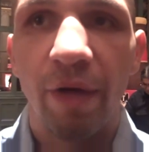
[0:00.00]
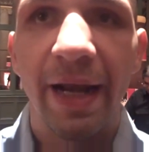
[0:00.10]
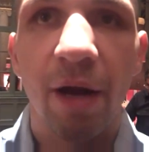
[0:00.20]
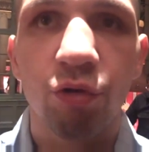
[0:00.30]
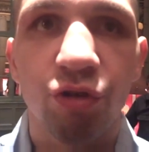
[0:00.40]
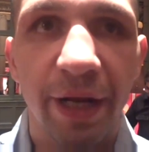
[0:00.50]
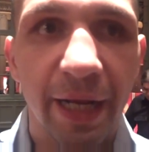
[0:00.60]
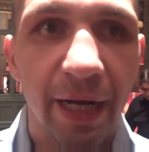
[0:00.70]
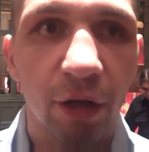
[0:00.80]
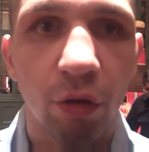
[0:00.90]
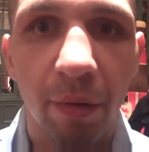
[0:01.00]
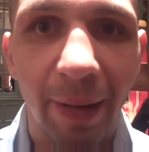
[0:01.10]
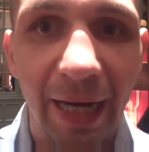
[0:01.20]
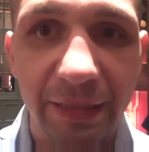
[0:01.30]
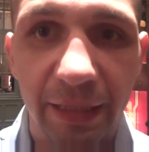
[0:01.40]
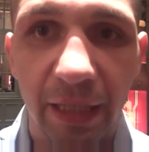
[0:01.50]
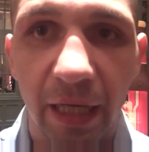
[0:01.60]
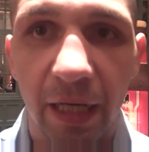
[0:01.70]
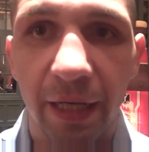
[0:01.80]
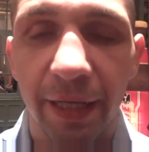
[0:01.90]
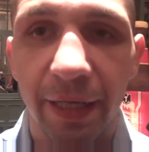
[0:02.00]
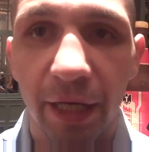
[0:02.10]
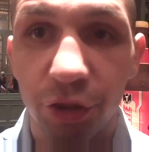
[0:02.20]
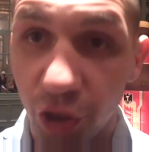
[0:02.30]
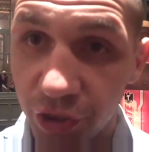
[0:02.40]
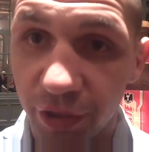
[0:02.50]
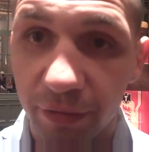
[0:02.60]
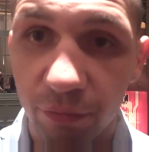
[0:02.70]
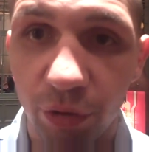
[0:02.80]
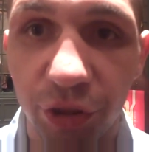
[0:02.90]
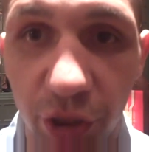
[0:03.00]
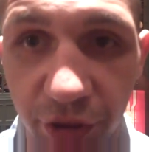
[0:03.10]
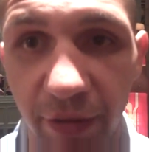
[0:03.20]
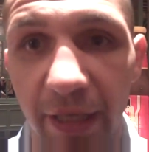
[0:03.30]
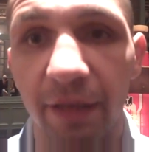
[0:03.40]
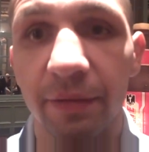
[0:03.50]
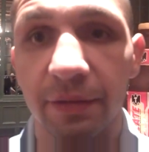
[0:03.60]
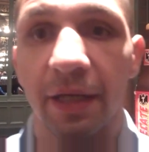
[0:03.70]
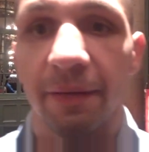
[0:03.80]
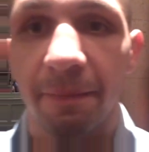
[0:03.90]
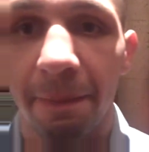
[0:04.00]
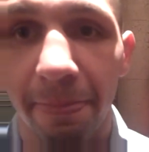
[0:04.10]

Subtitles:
Right now we're training at Global Boxing in Jersey. We're in Jersey right now. Yeah.